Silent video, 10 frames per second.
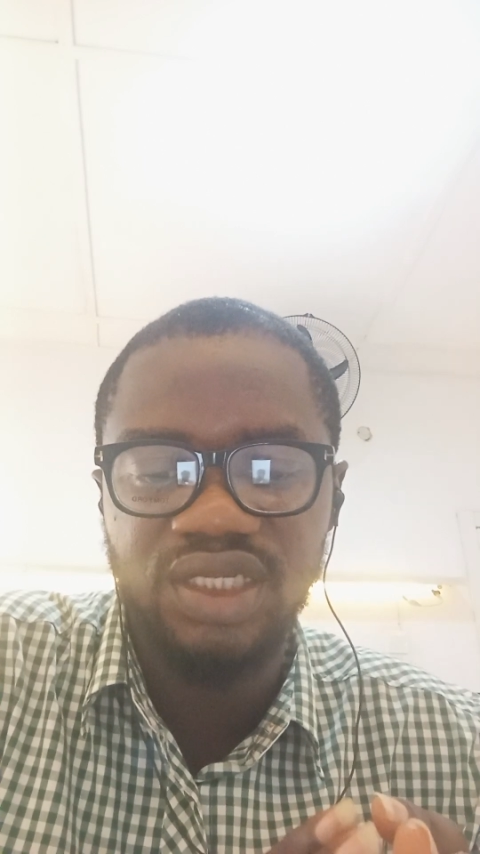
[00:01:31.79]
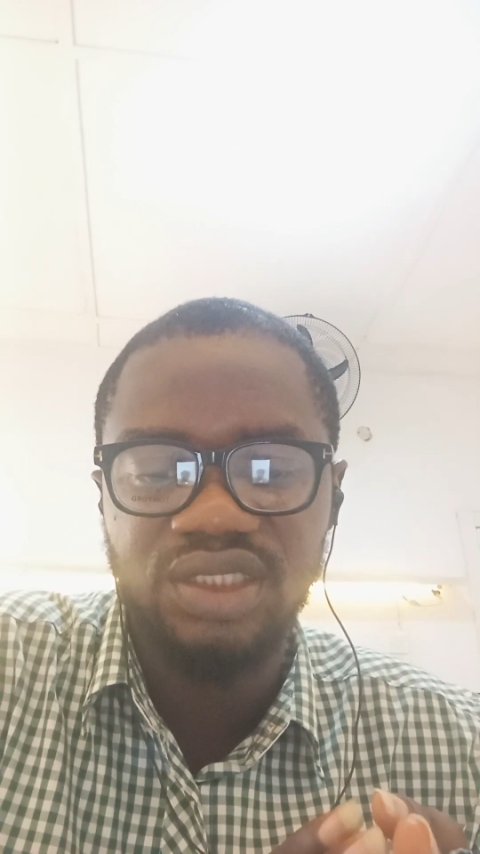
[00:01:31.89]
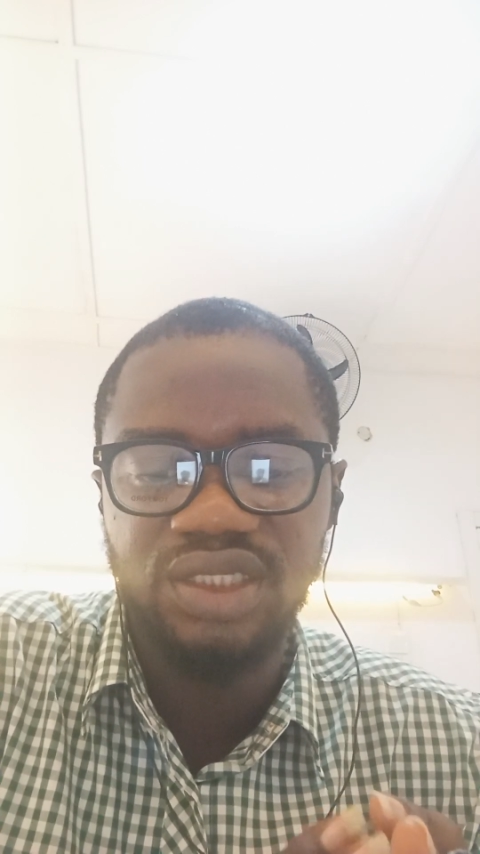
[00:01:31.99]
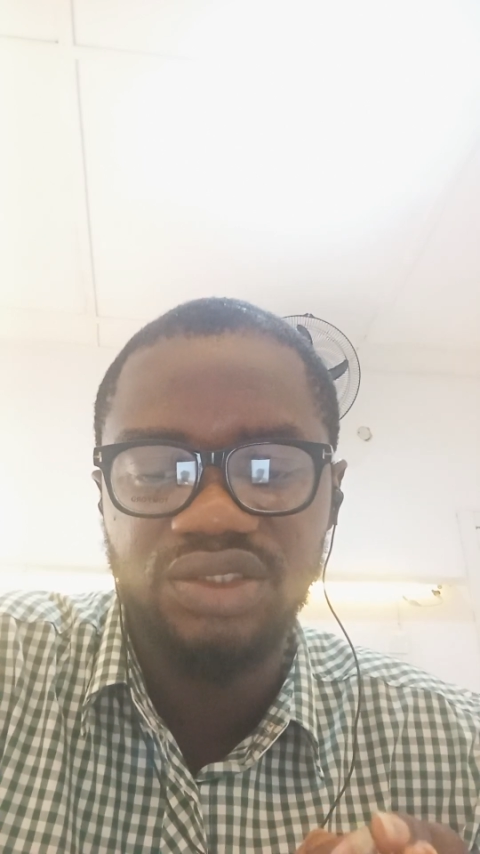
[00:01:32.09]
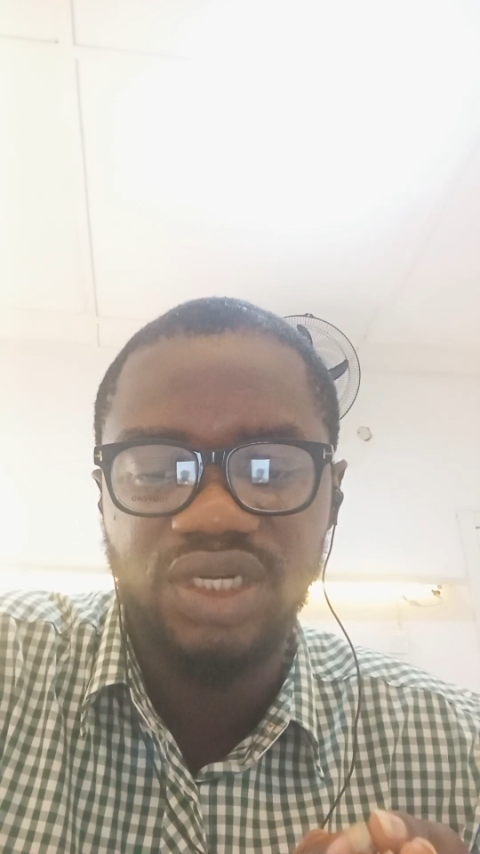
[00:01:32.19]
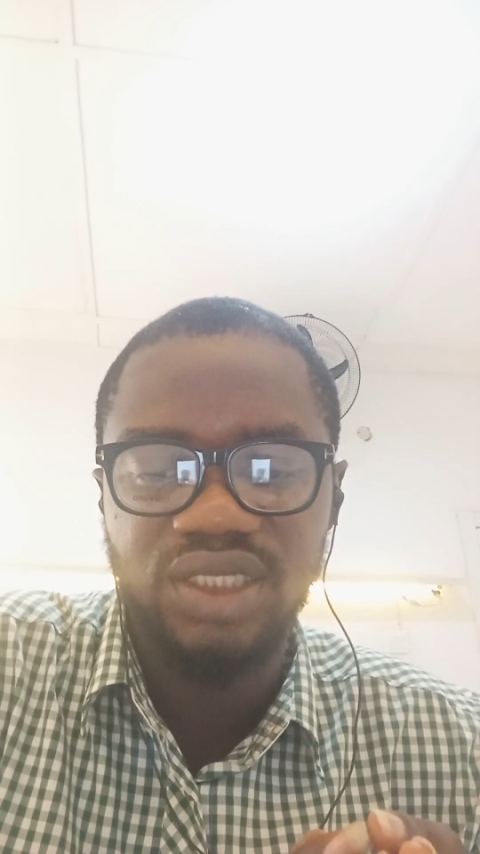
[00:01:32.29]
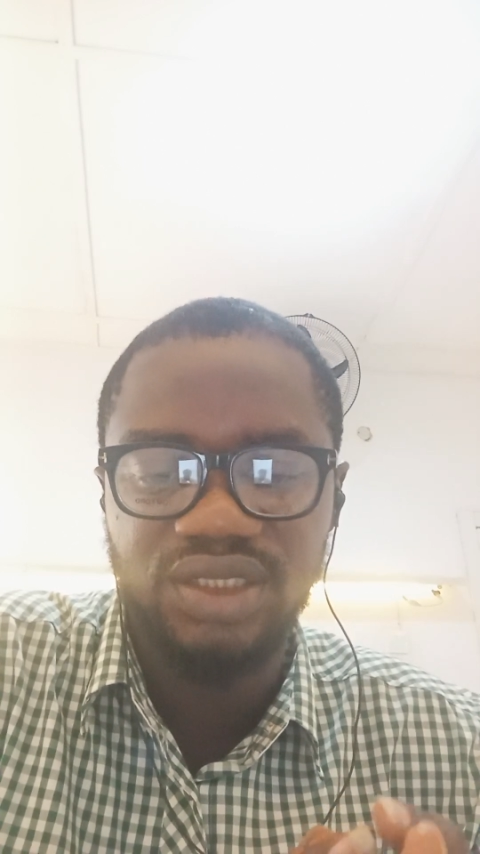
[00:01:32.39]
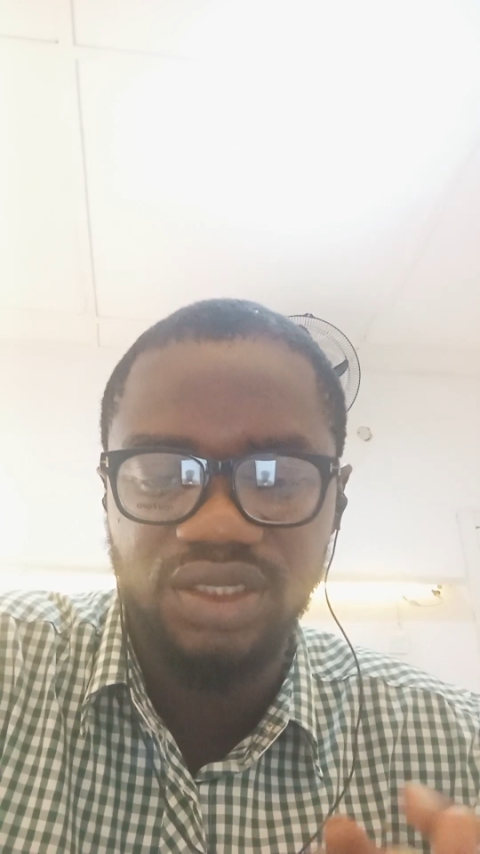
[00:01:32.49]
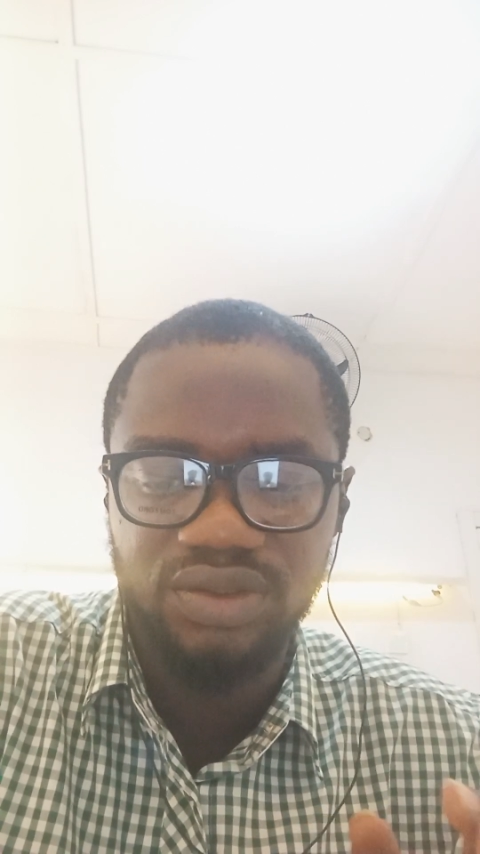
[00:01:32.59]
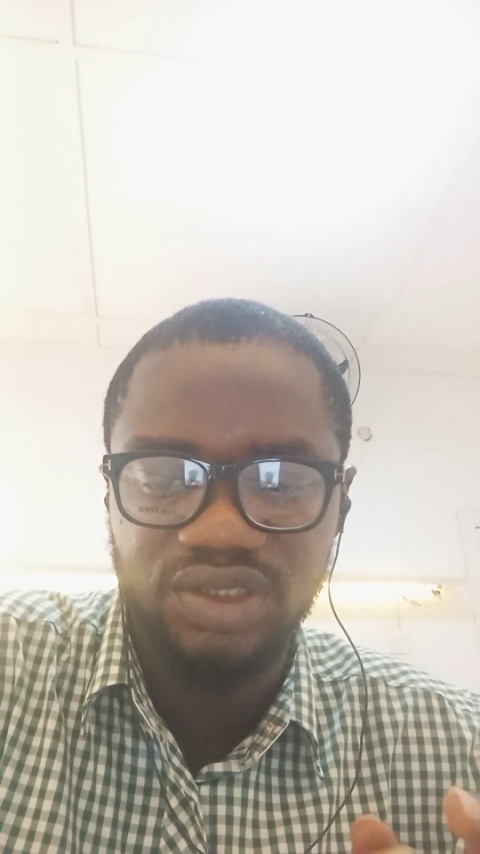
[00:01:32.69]
legislature and
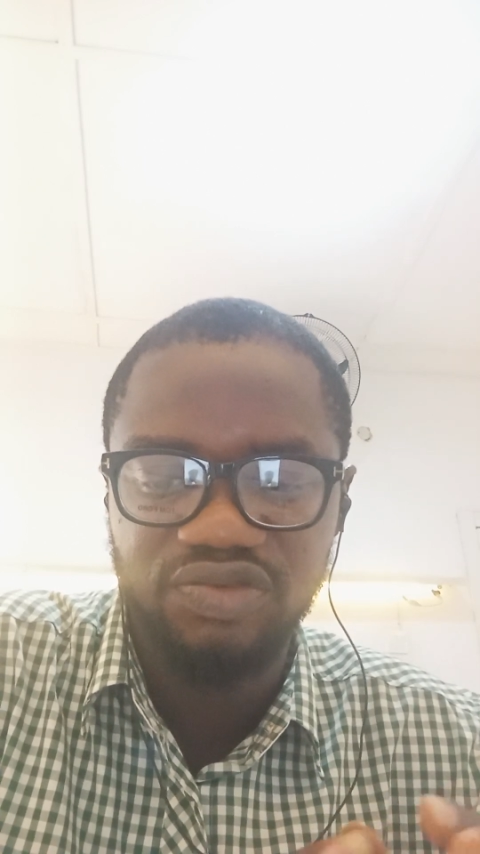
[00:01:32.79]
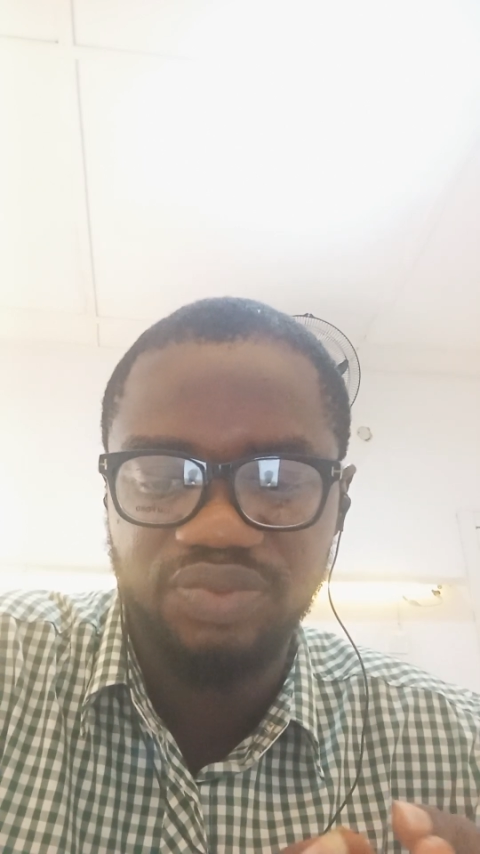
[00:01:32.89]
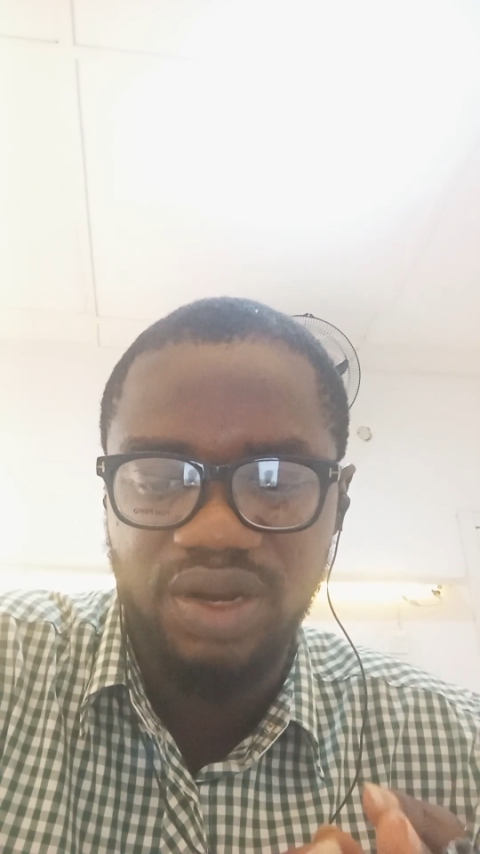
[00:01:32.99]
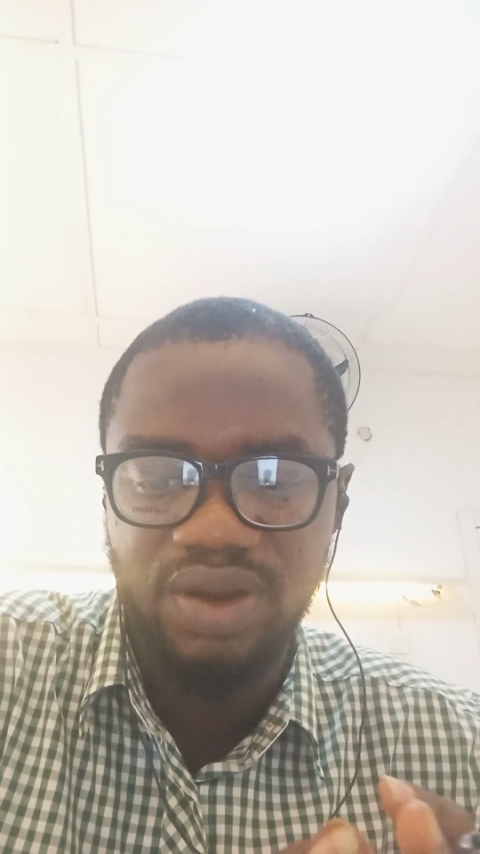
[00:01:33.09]
executive